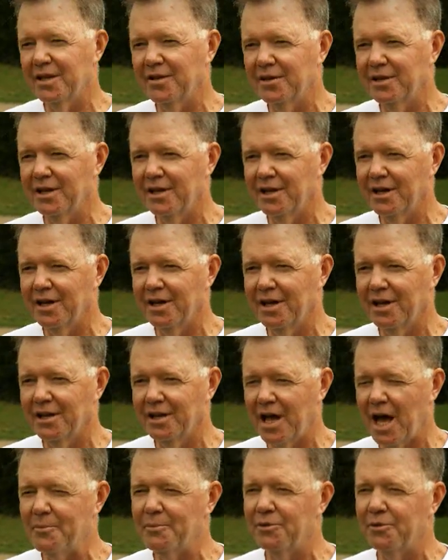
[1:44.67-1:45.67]
and the
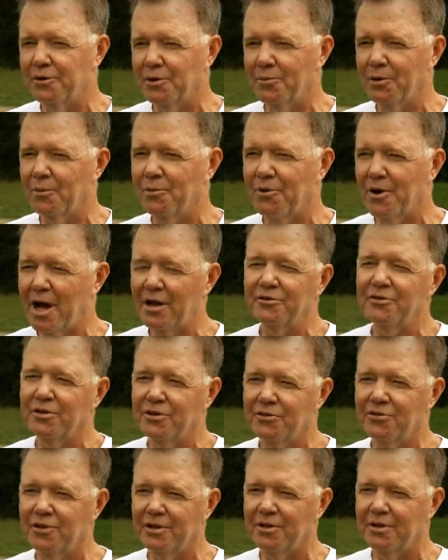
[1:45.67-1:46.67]
hypothermia
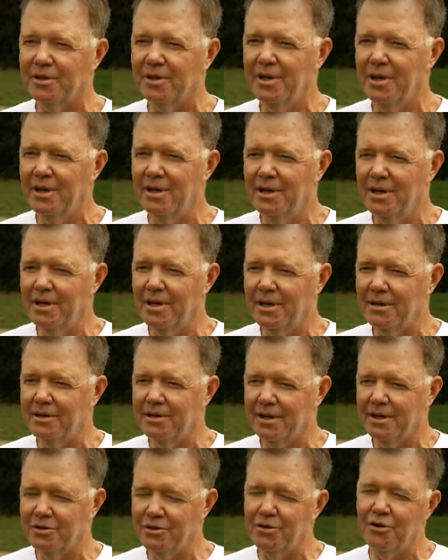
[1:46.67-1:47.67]
process,
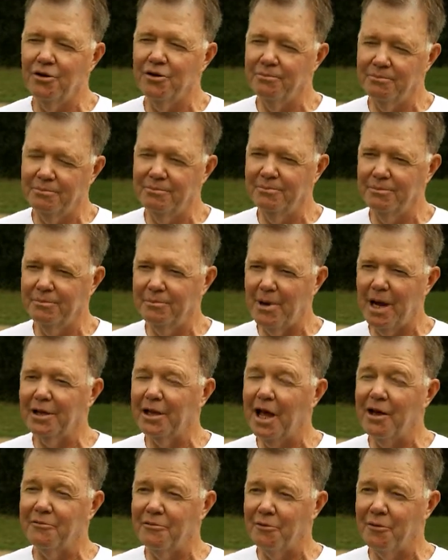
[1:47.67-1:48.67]
it turned
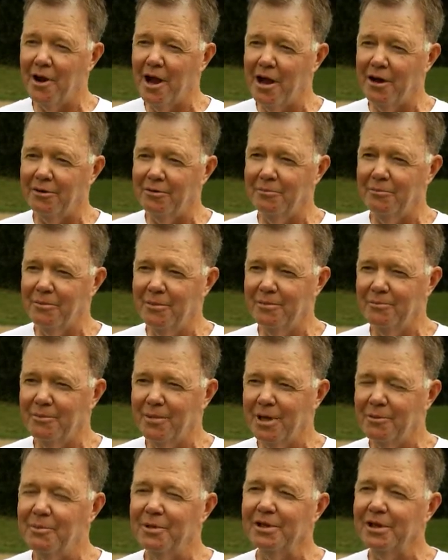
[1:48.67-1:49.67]
my life around
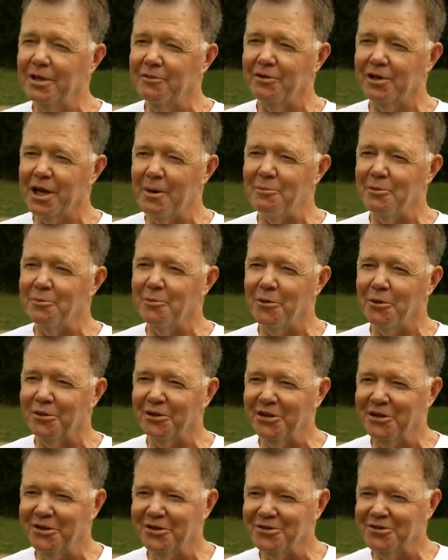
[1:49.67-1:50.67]
and made me live a couple
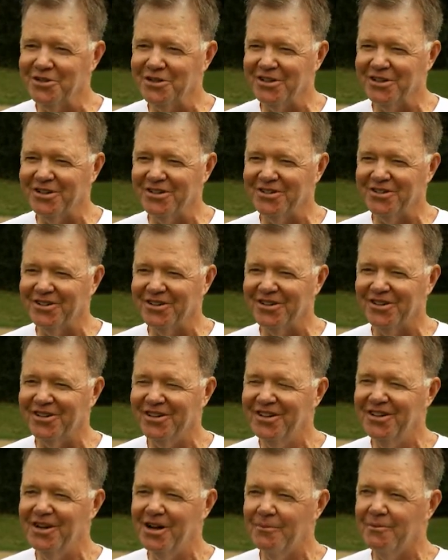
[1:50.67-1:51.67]
more years here, so
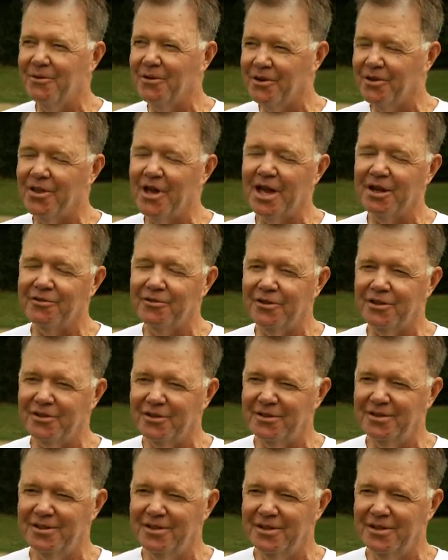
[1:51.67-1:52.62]
I'm very thankful.